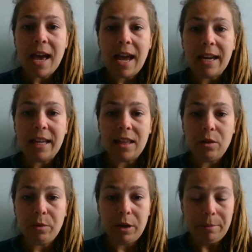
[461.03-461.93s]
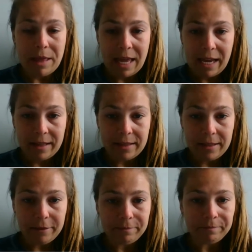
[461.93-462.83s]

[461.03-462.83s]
and hit the word plant.